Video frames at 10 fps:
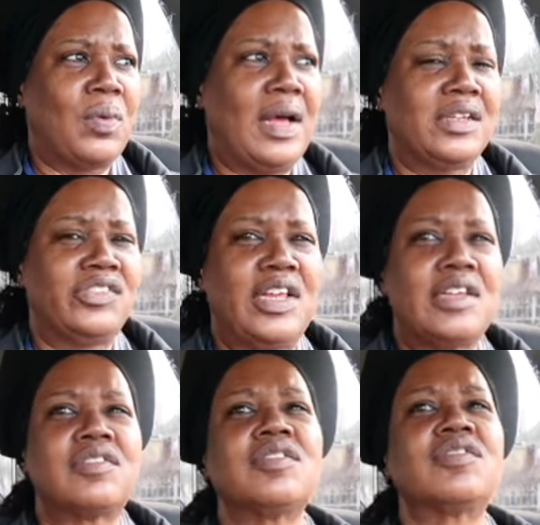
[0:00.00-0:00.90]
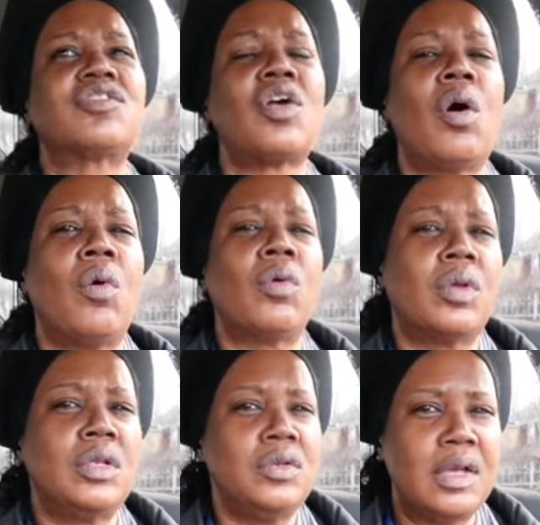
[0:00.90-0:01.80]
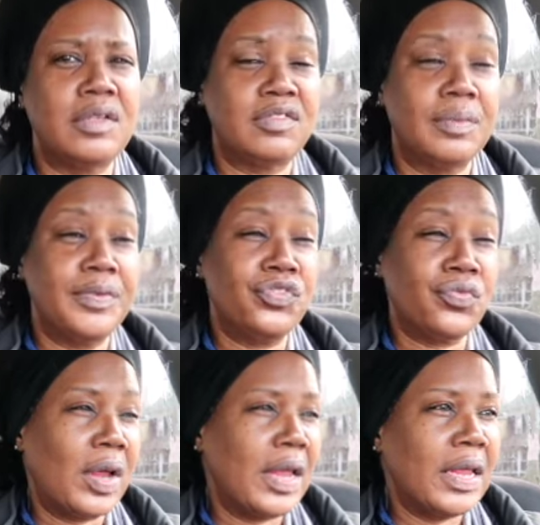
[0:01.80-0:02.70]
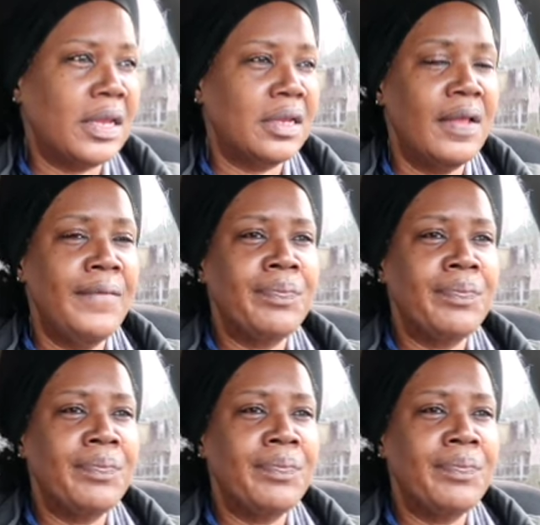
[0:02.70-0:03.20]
a while it takes its toll on you. I used to be drained.